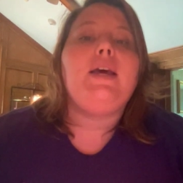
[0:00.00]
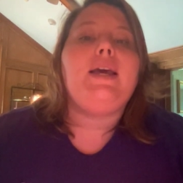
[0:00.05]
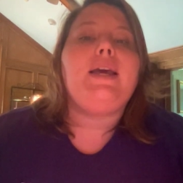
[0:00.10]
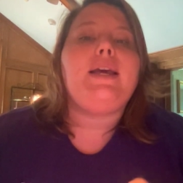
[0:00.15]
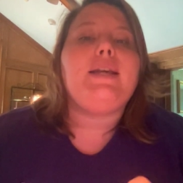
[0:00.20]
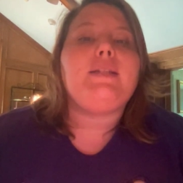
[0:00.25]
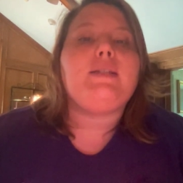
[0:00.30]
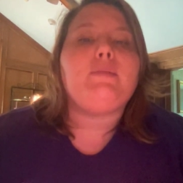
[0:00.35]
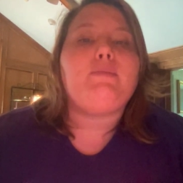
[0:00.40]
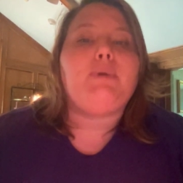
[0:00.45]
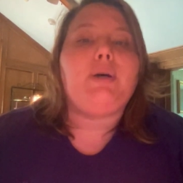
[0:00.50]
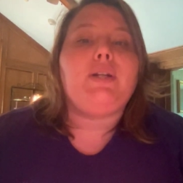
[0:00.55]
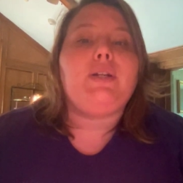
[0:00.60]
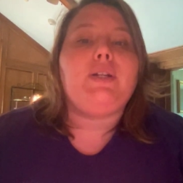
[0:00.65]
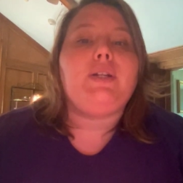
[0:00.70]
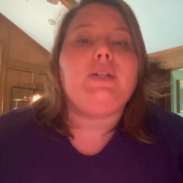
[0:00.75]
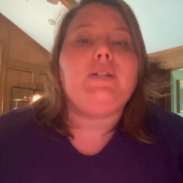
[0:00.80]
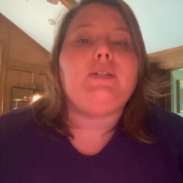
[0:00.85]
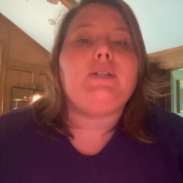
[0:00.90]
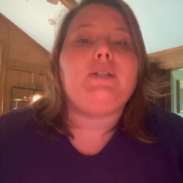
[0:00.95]
His
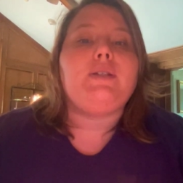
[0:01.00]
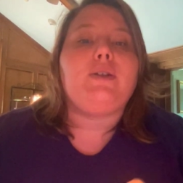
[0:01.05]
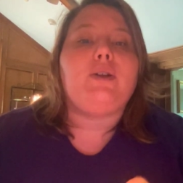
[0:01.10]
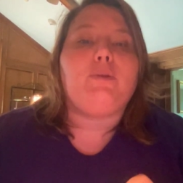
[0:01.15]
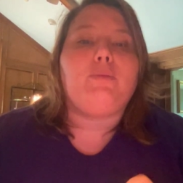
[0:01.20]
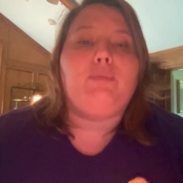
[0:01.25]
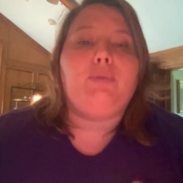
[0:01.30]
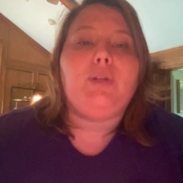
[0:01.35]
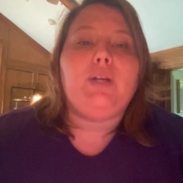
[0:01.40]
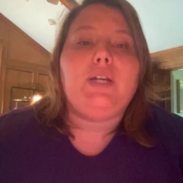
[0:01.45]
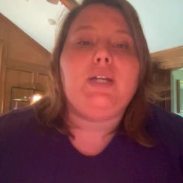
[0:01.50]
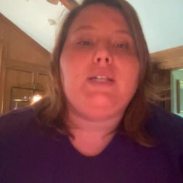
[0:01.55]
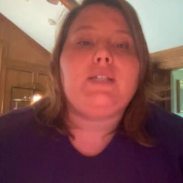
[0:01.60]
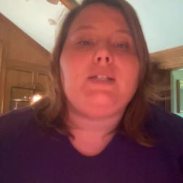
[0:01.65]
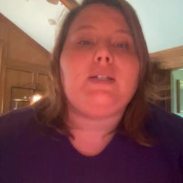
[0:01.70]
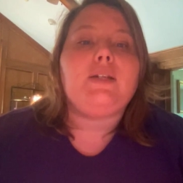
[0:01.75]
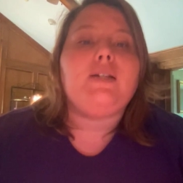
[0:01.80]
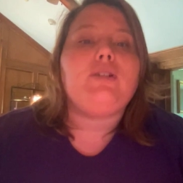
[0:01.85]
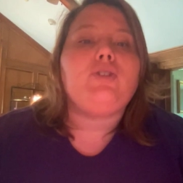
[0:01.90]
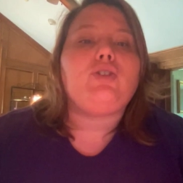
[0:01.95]
abundance is our bliss,
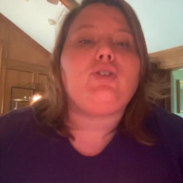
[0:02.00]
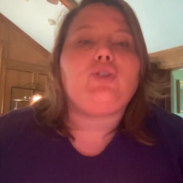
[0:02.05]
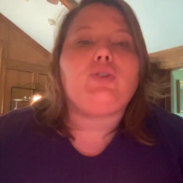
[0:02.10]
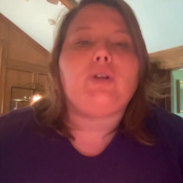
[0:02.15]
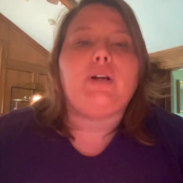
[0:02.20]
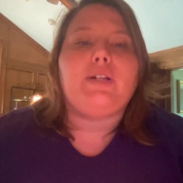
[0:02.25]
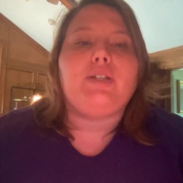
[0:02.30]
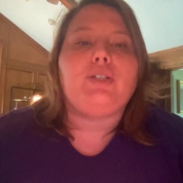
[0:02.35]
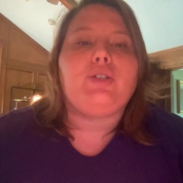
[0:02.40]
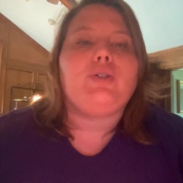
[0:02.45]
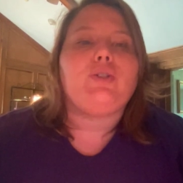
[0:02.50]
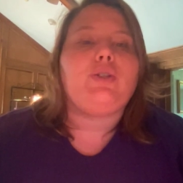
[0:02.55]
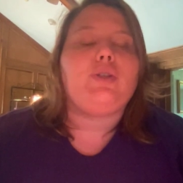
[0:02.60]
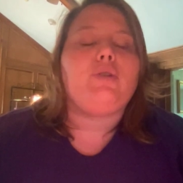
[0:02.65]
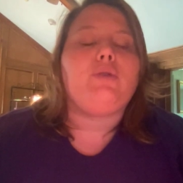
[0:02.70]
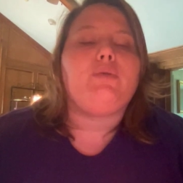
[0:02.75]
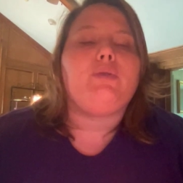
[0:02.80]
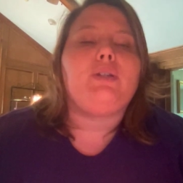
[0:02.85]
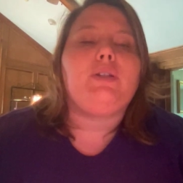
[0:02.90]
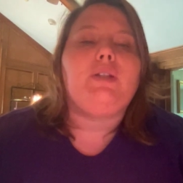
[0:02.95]
and his treasures are
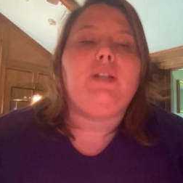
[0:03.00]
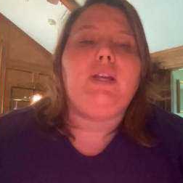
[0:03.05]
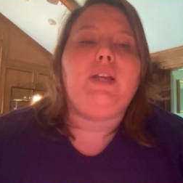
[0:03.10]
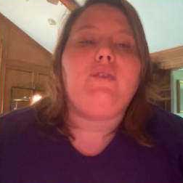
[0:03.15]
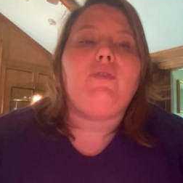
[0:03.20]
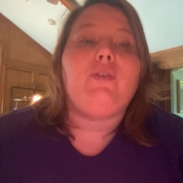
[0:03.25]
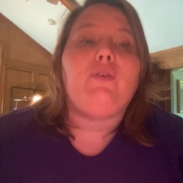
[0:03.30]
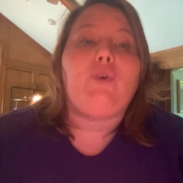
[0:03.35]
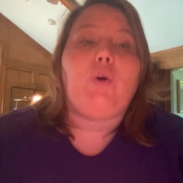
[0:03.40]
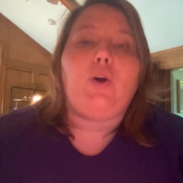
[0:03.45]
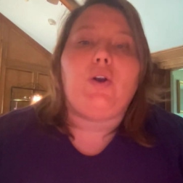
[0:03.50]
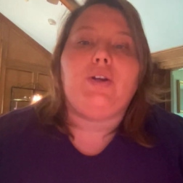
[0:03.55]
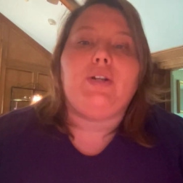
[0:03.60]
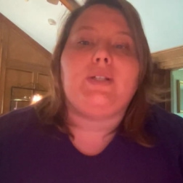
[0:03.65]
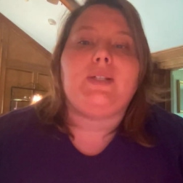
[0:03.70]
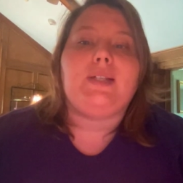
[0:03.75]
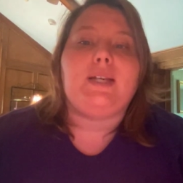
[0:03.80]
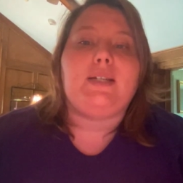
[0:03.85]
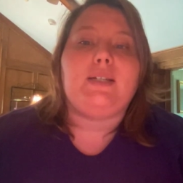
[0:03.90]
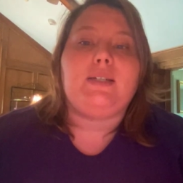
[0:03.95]
the relief of our
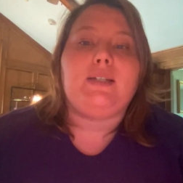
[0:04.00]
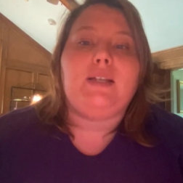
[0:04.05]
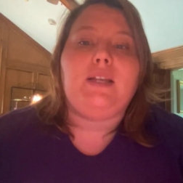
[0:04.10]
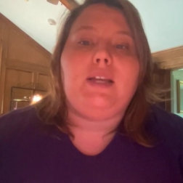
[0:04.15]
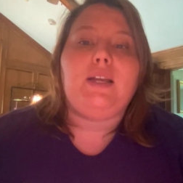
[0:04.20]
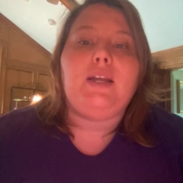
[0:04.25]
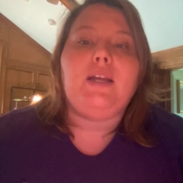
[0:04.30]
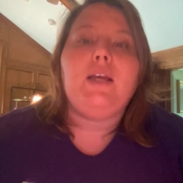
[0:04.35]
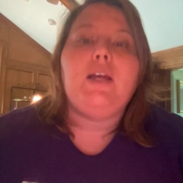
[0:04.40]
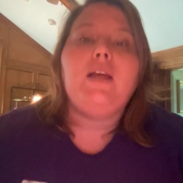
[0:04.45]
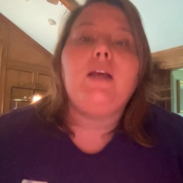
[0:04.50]
necessity.